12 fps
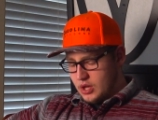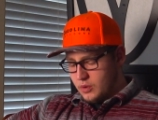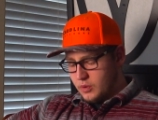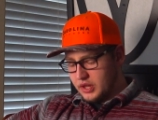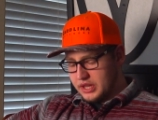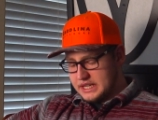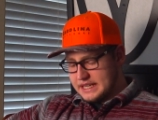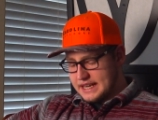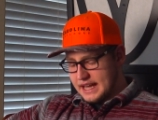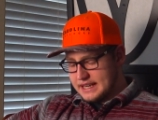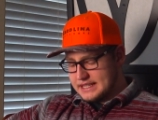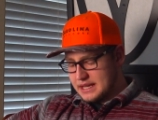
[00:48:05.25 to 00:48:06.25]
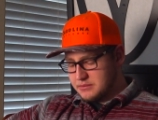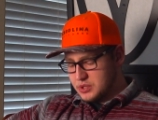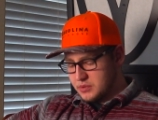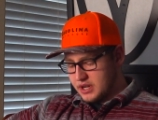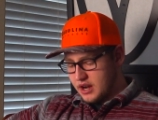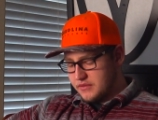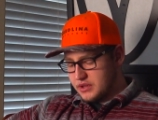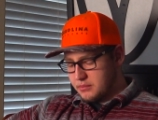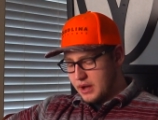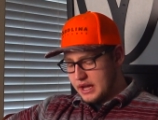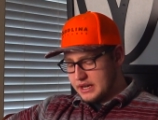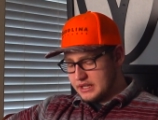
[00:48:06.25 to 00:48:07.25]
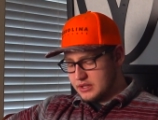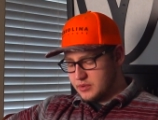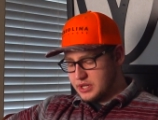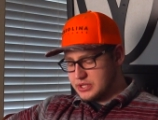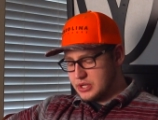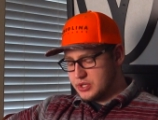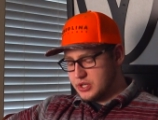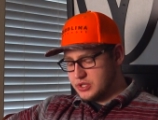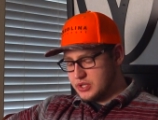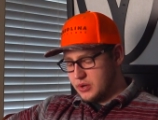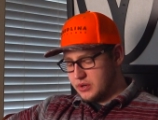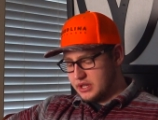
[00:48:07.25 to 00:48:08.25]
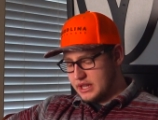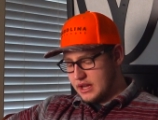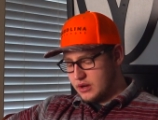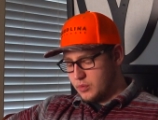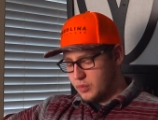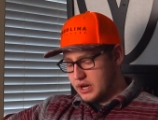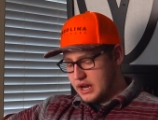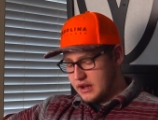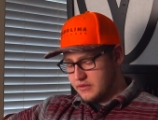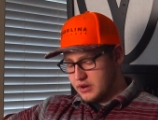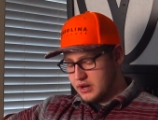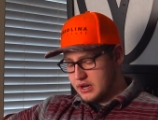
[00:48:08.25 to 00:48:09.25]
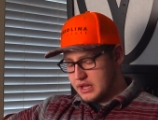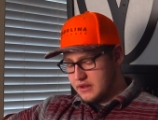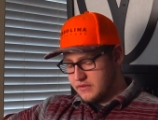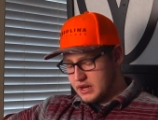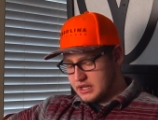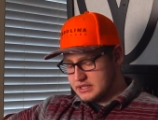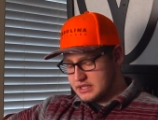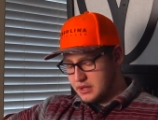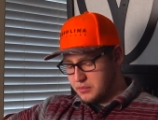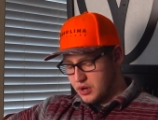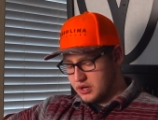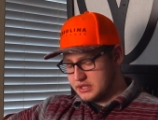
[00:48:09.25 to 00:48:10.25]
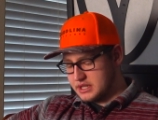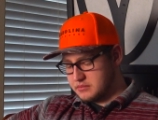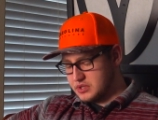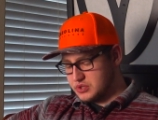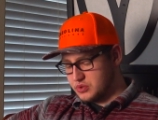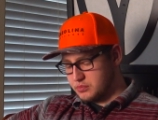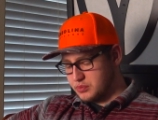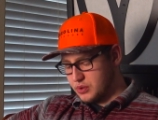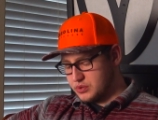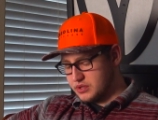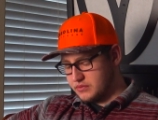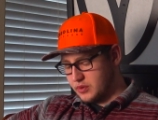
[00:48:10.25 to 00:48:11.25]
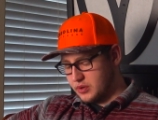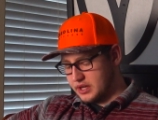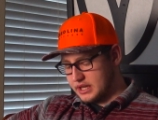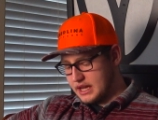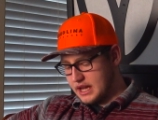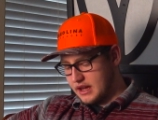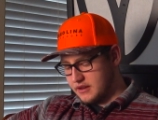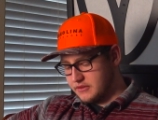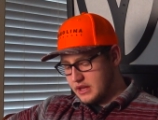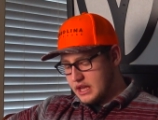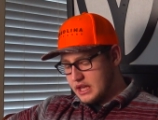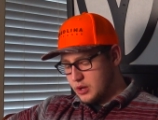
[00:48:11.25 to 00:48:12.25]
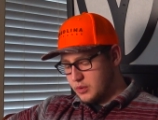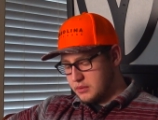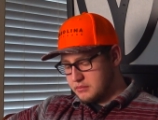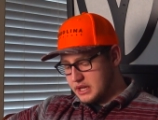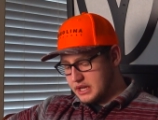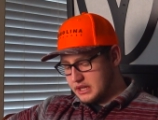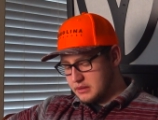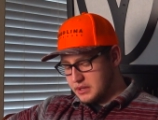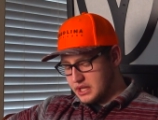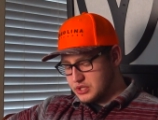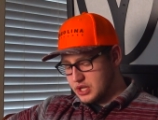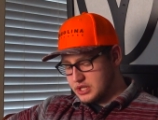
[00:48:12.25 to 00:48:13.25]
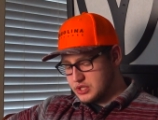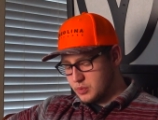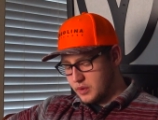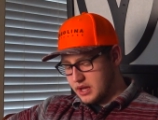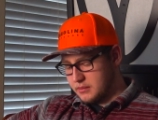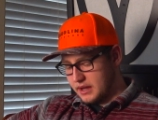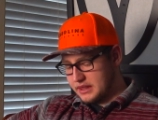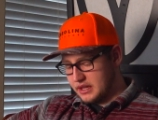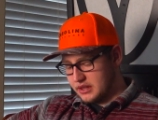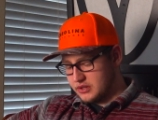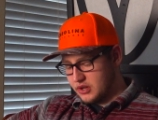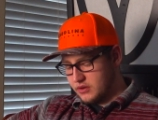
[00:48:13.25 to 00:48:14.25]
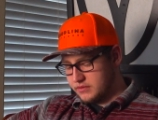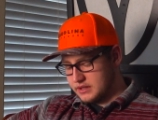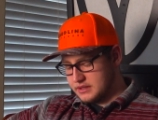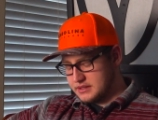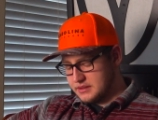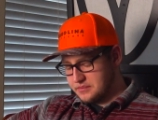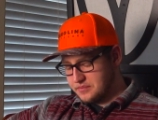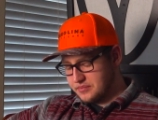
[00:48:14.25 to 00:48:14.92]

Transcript: While they did not attempt to recover the body, the researchers noted that whenever even a seabird attempted to approach the floating calf, it would immediately be chased away by the other dolphins.